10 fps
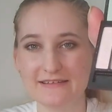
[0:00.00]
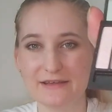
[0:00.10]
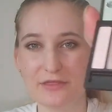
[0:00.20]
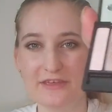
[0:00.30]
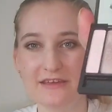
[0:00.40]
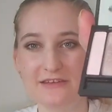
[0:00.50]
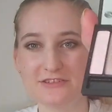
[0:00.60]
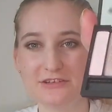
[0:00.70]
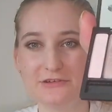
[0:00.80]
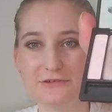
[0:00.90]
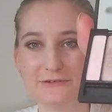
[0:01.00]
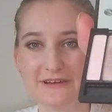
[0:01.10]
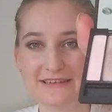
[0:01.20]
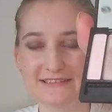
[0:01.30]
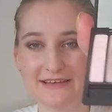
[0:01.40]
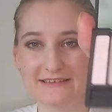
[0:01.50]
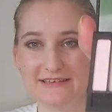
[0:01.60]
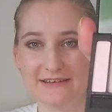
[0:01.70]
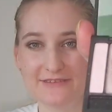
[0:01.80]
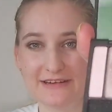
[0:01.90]
Nothing too
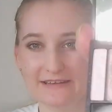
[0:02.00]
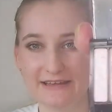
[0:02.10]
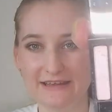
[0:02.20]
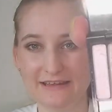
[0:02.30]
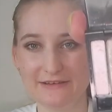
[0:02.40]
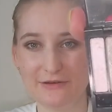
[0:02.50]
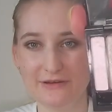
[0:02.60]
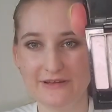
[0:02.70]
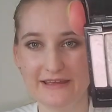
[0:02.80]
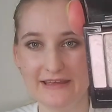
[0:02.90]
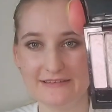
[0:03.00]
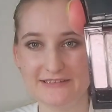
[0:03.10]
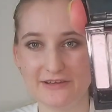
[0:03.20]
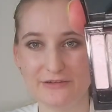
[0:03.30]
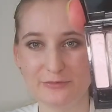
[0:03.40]
exciting really, not a ton